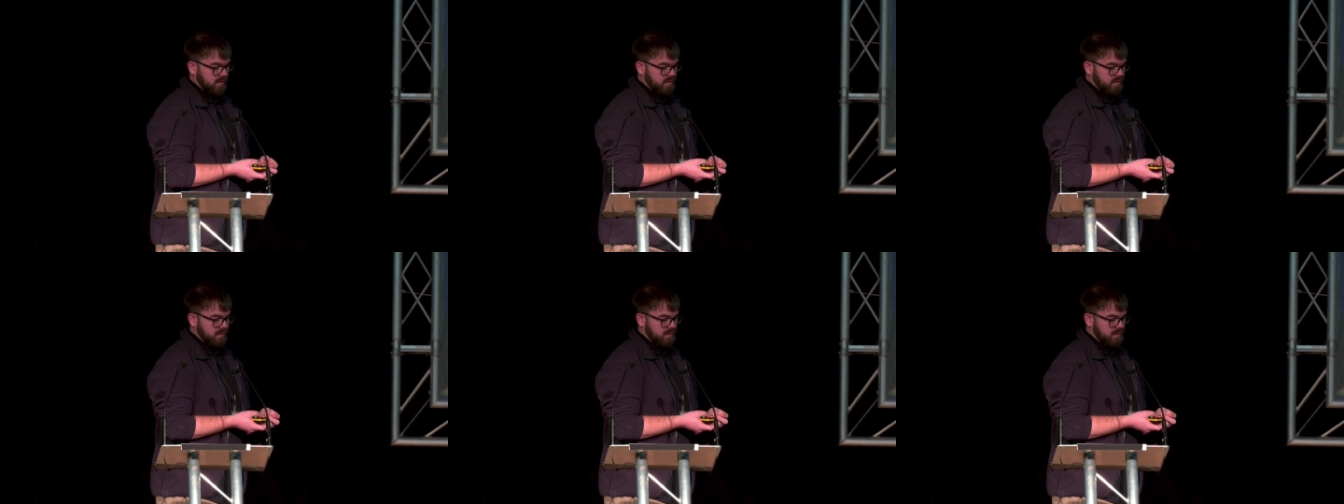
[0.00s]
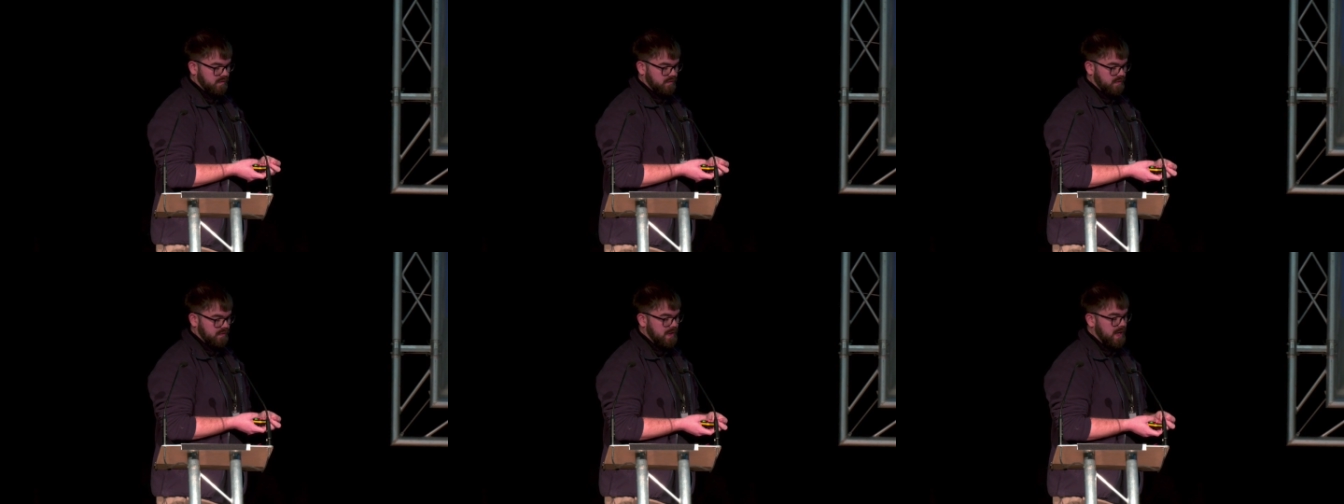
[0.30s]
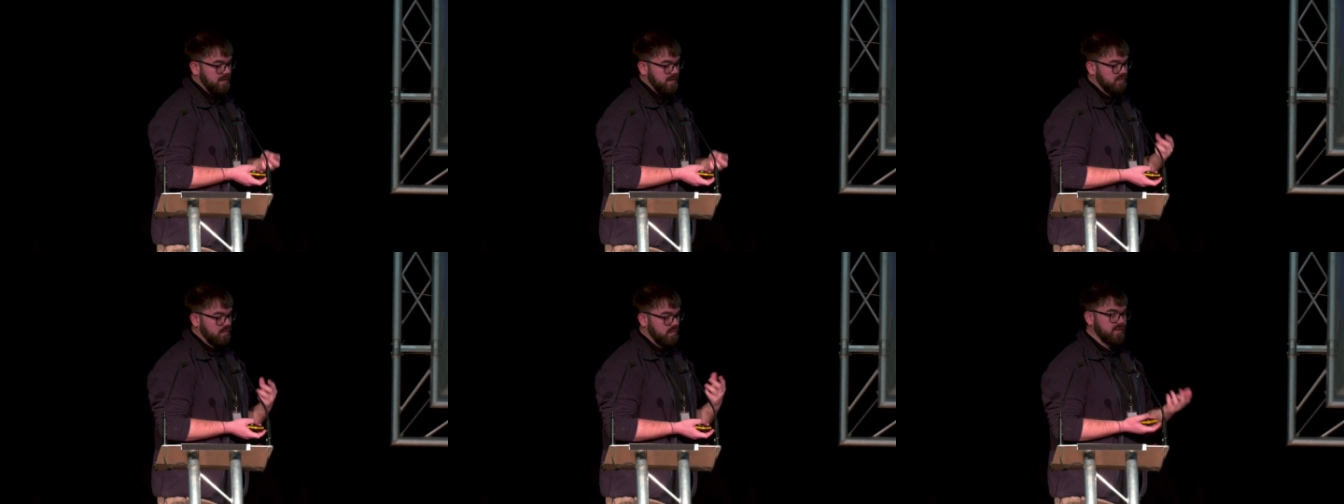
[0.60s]
So yeah,
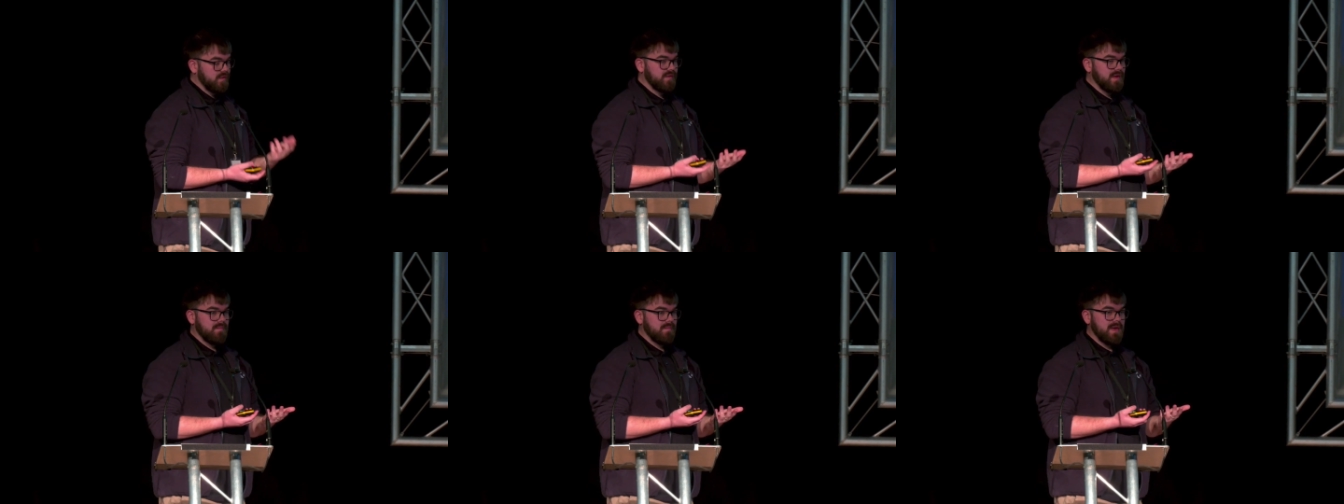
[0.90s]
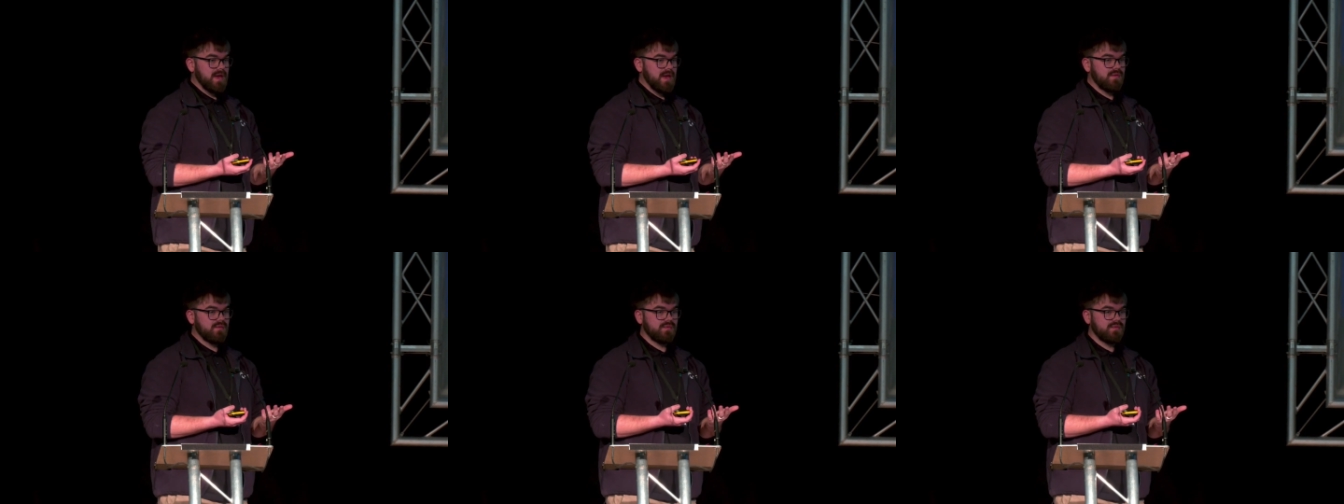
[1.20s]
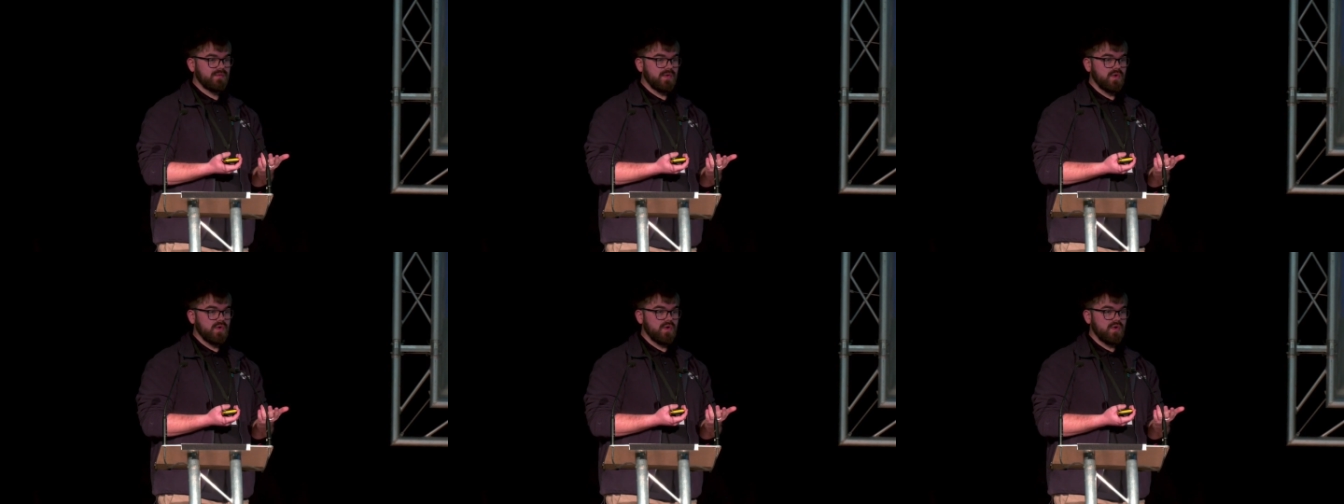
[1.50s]
so what does that mean
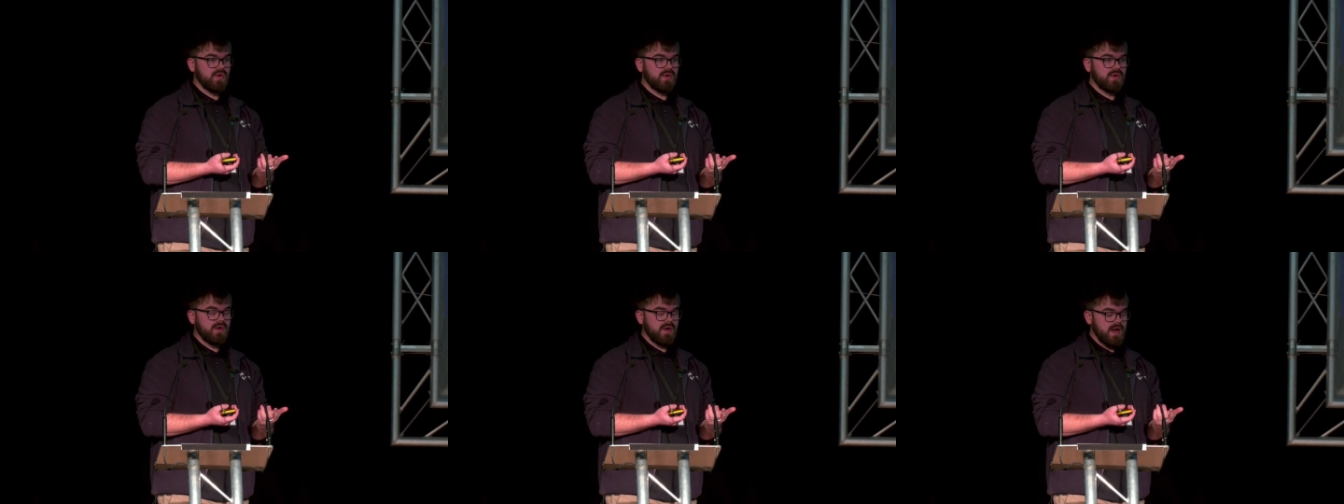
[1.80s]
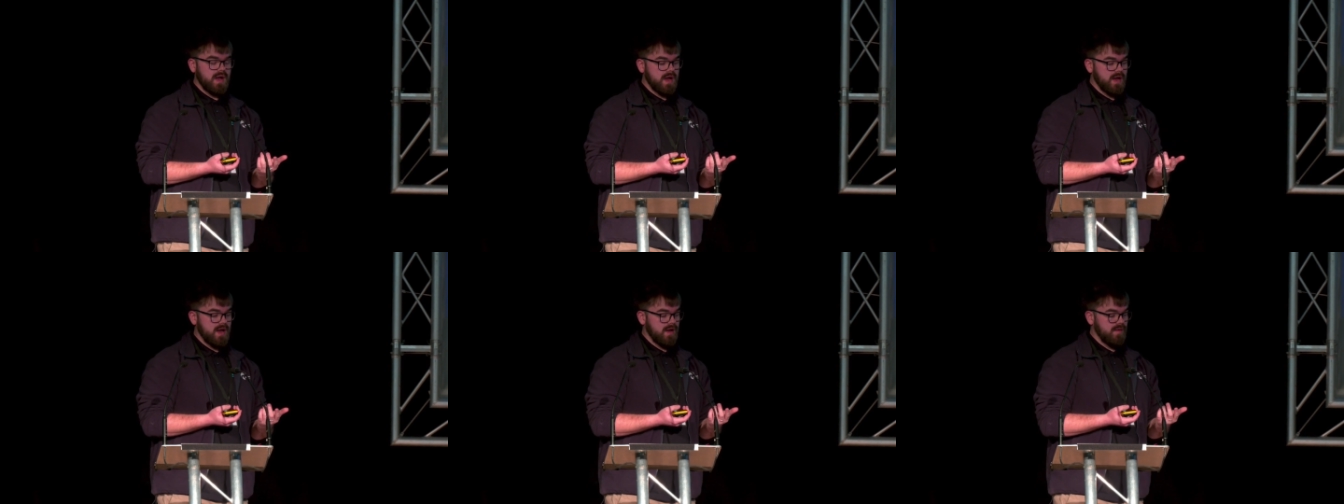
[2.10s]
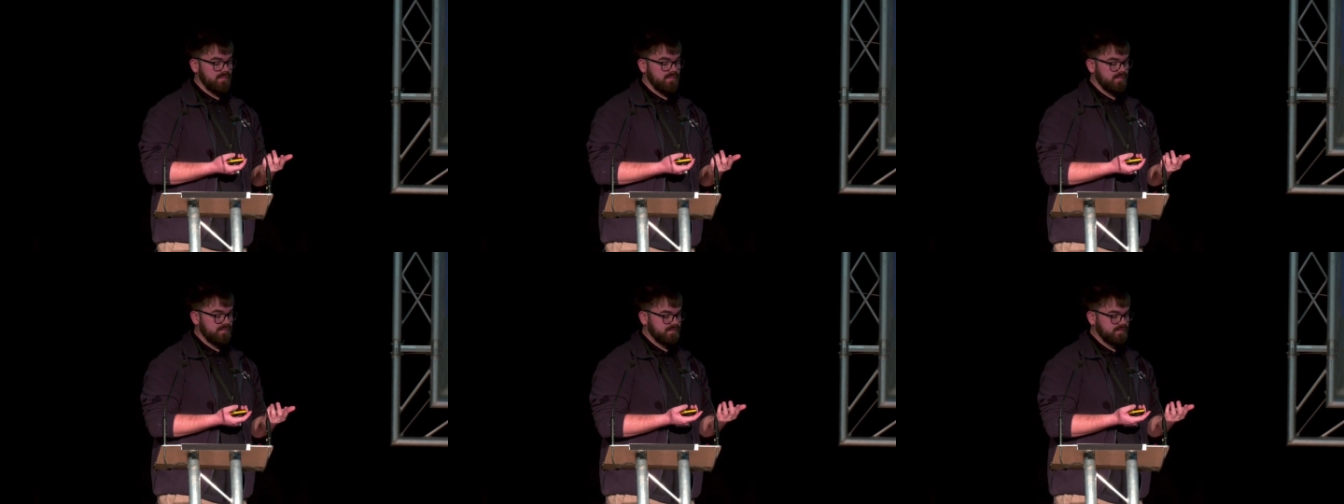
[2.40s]
for
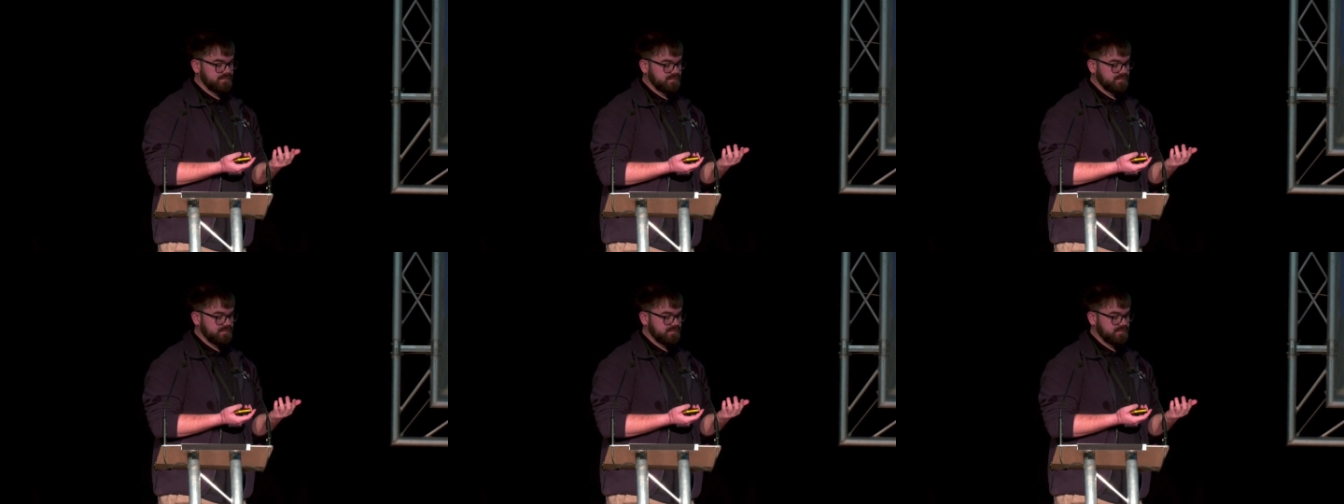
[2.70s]
um,